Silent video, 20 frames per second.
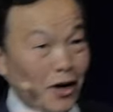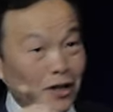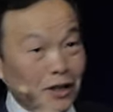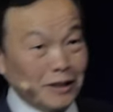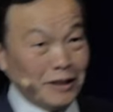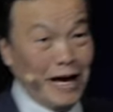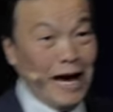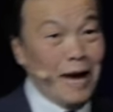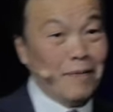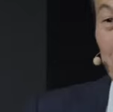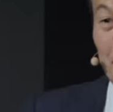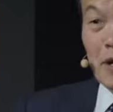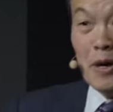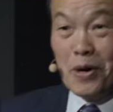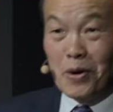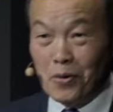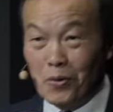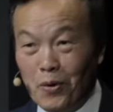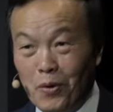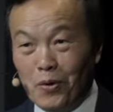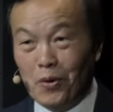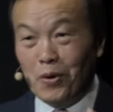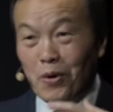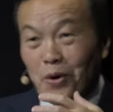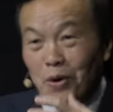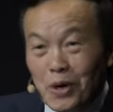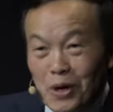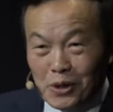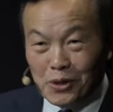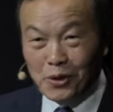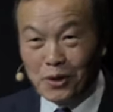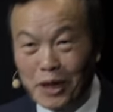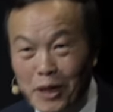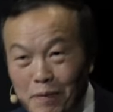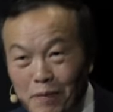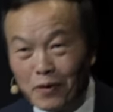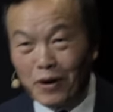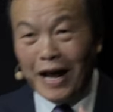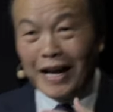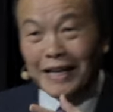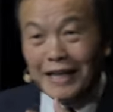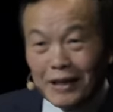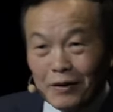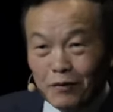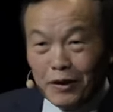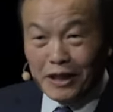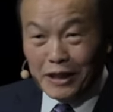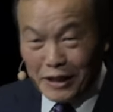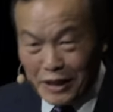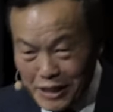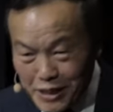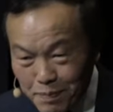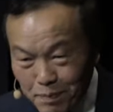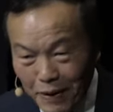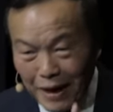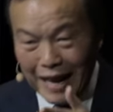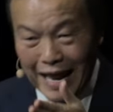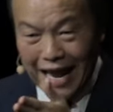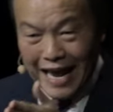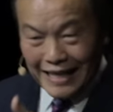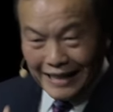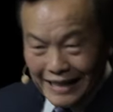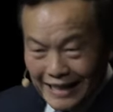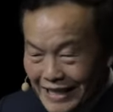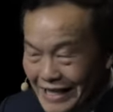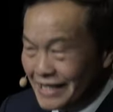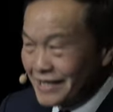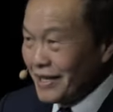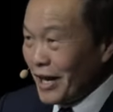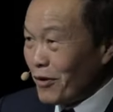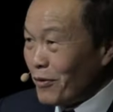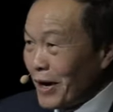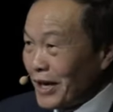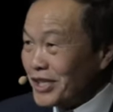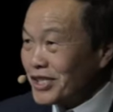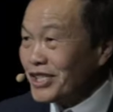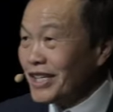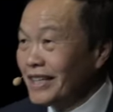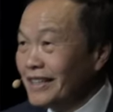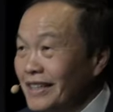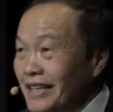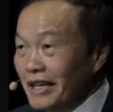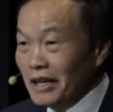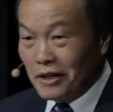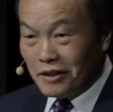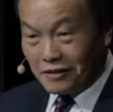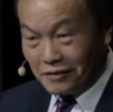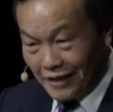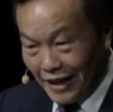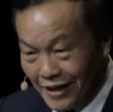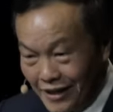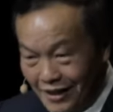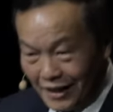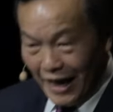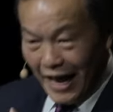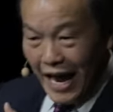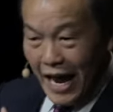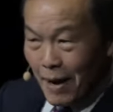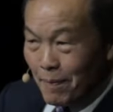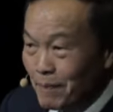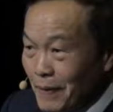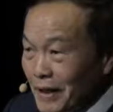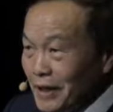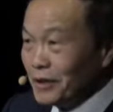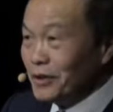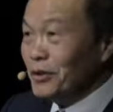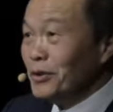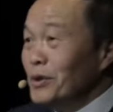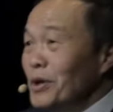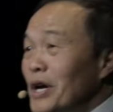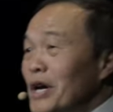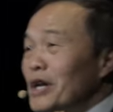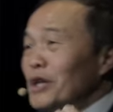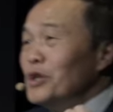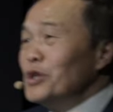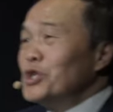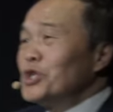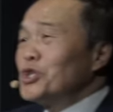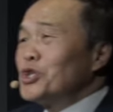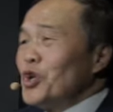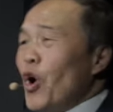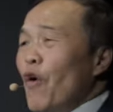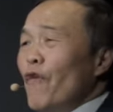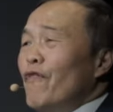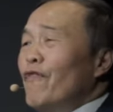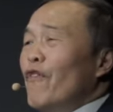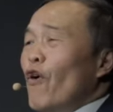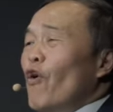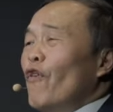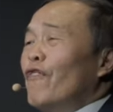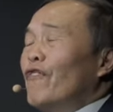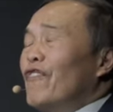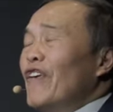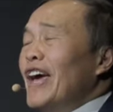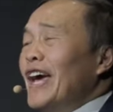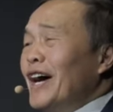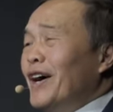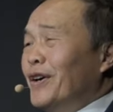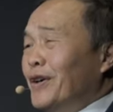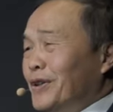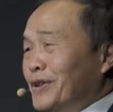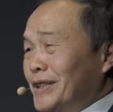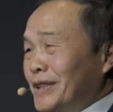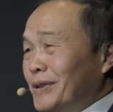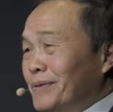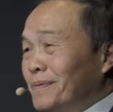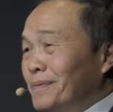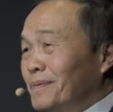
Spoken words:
all the time. Woo! You keep running with His plan and His direction. Thing gonna happen and you're so fulfilled.